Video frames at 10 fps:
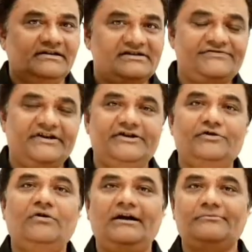In this
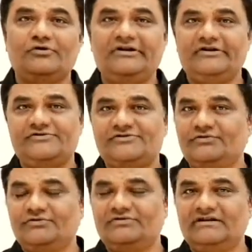video, I am going to
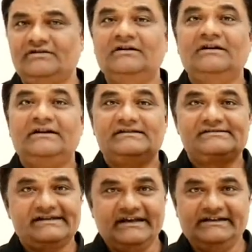show you the
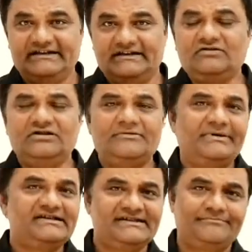skeleton or the
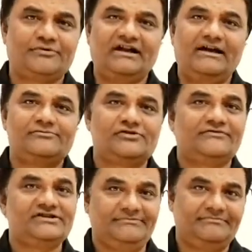basic programs
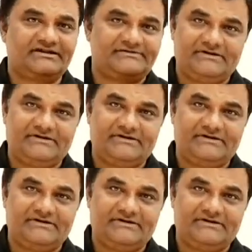of C++.